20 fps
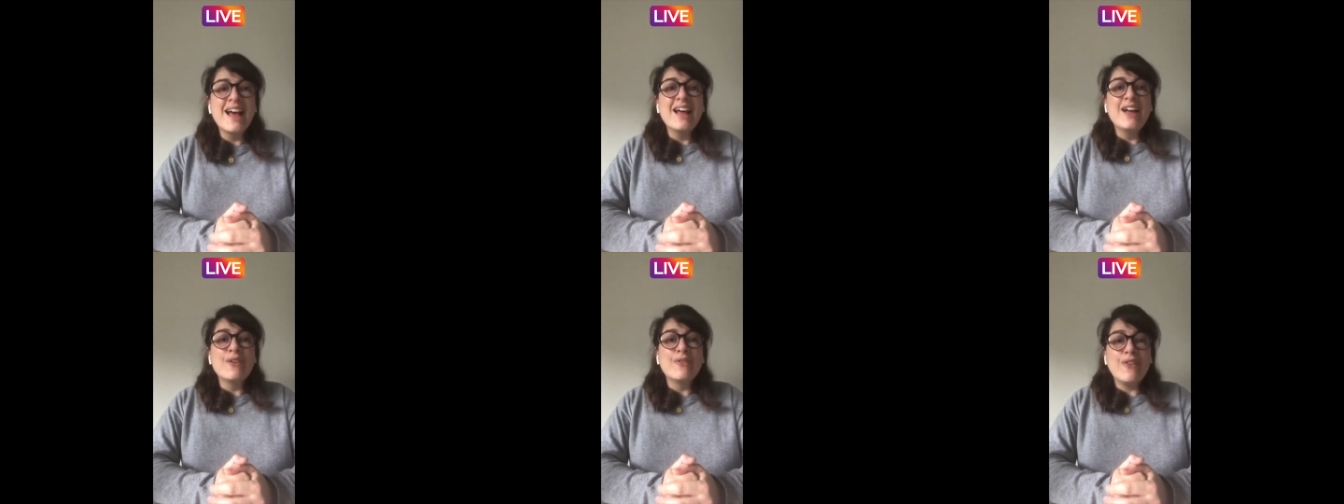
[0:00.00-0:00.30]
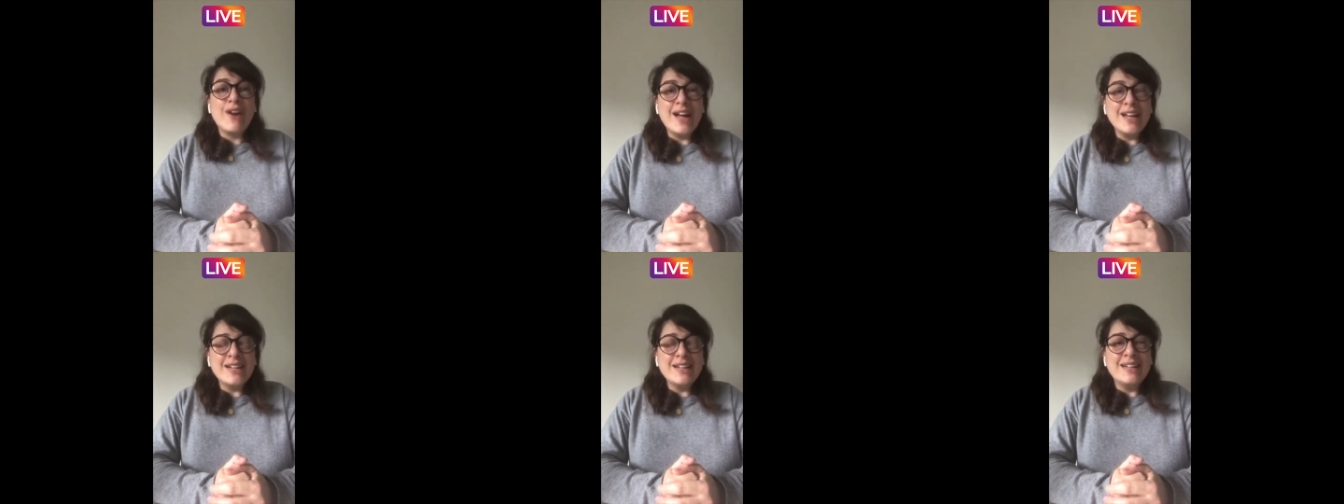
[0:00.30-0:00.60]

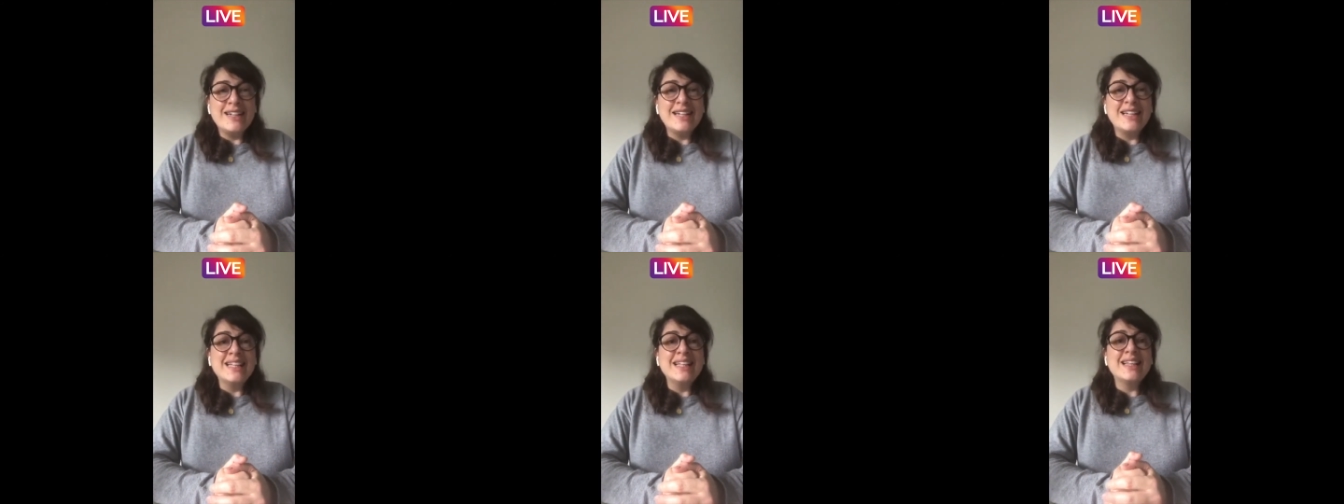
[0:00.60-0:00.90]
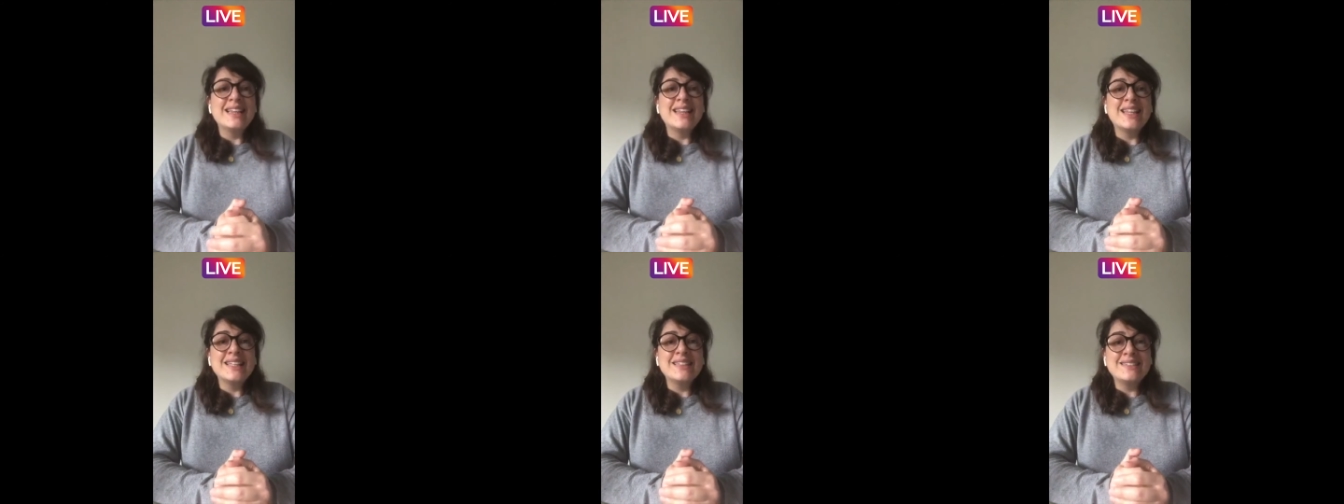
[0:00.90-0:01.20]
Finally,
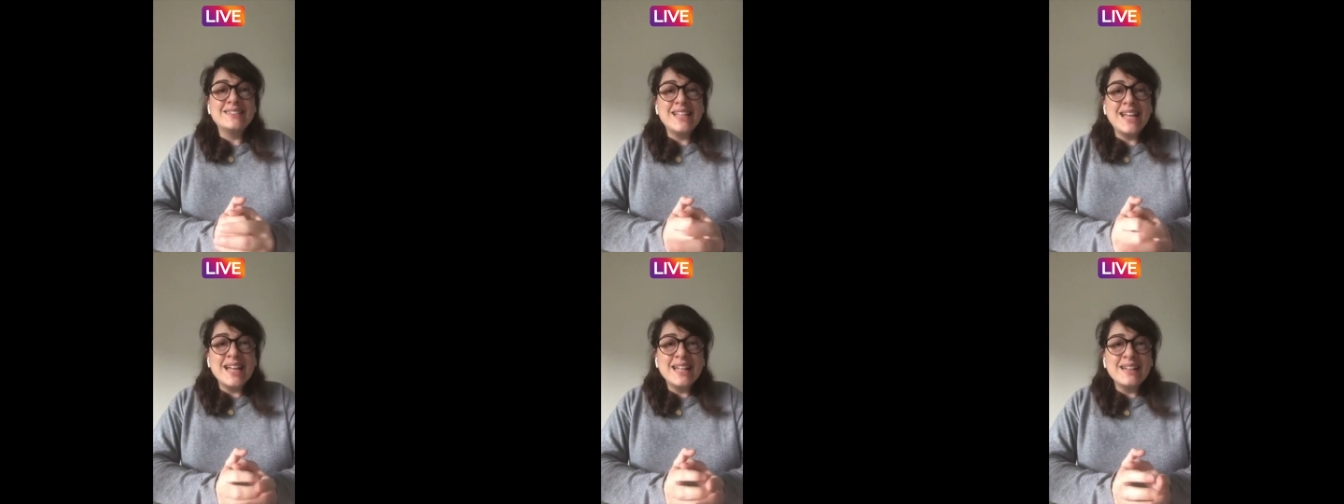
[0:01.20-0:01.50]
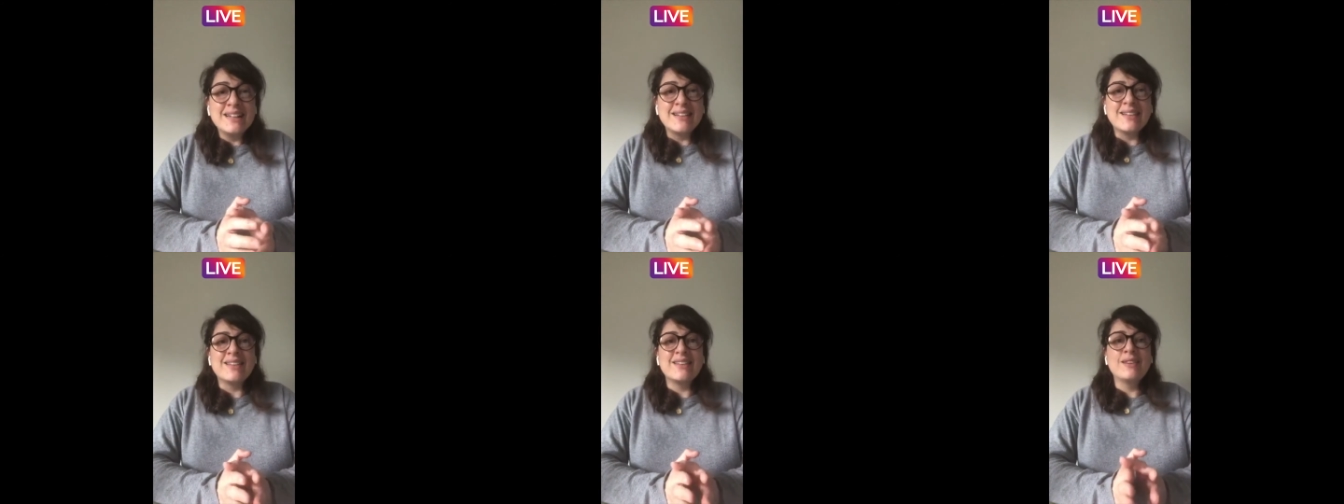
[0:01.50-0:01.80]
the
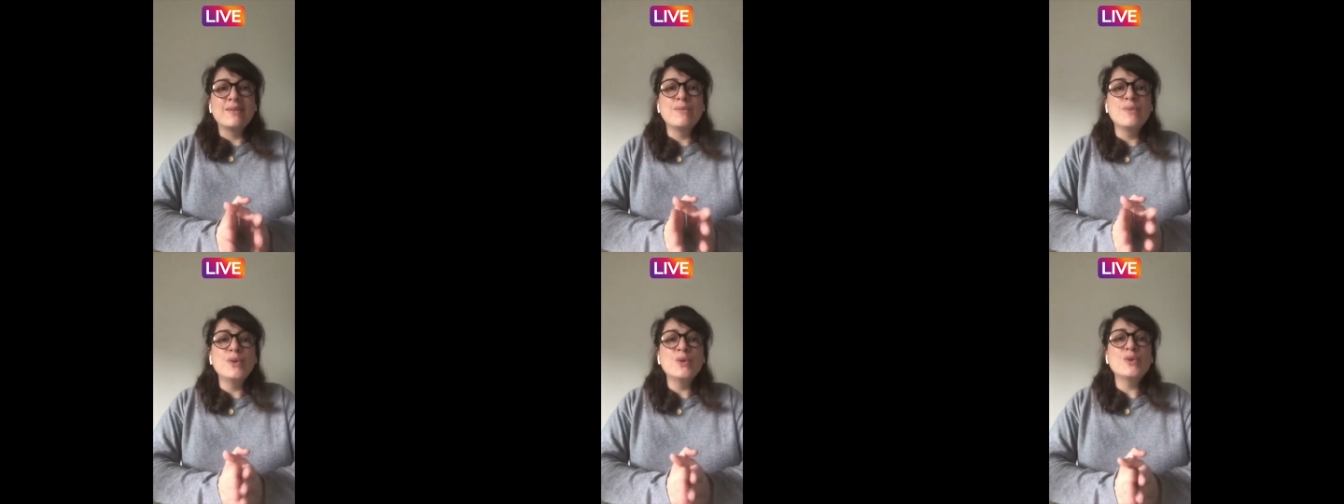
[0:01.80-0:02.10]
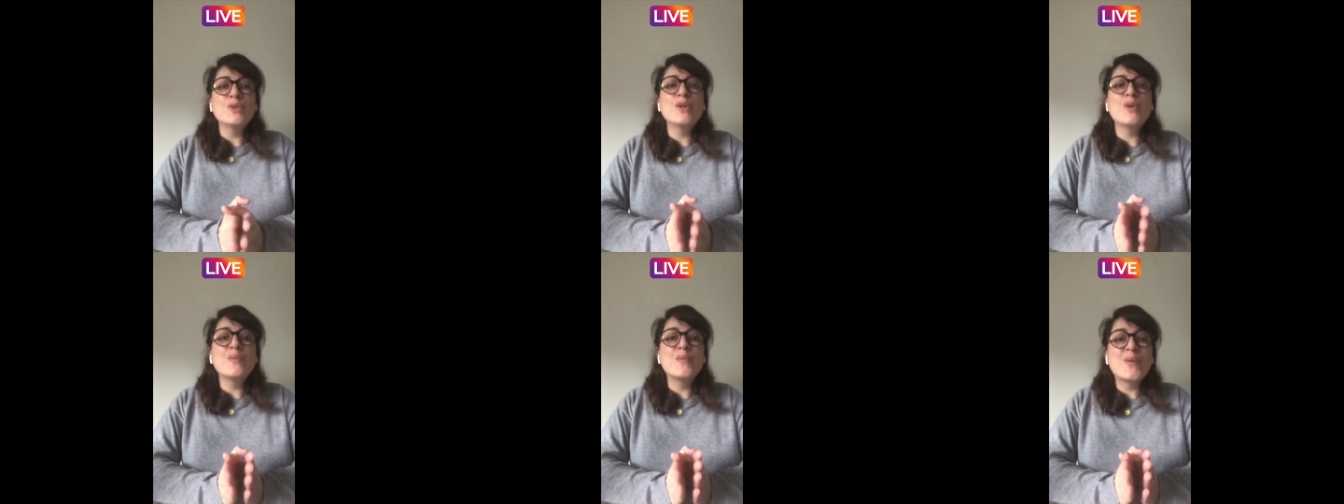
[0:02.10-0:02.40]
10th
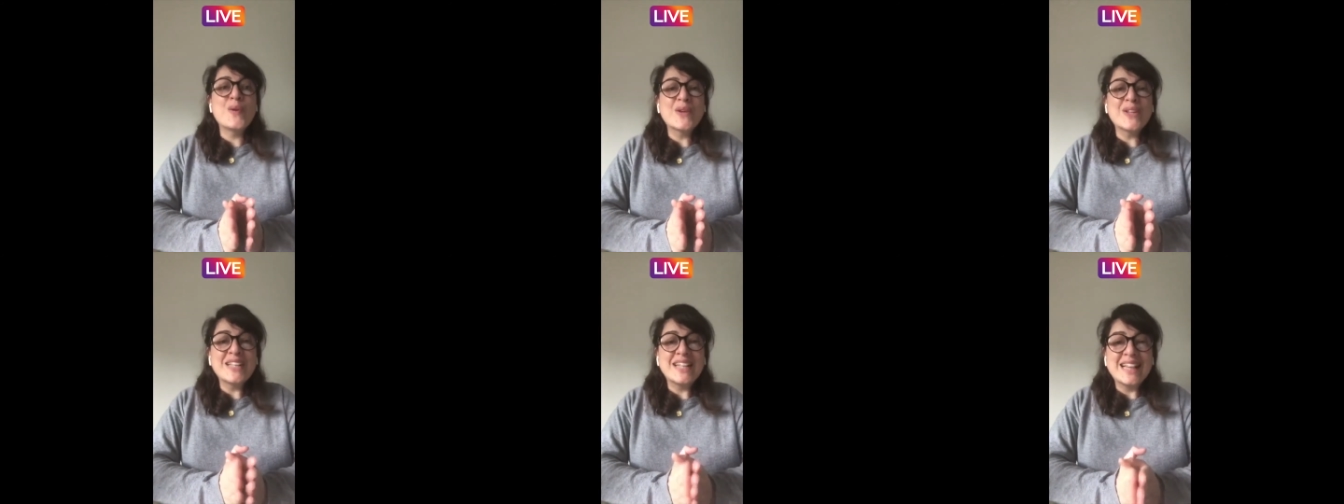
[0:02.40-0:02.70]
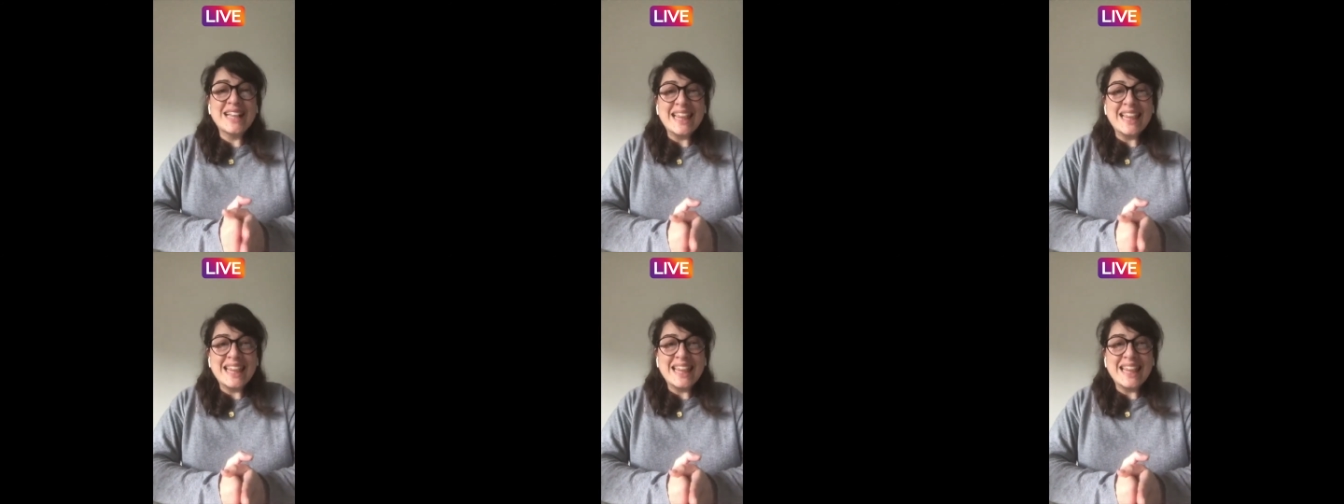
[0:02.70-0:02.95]
most important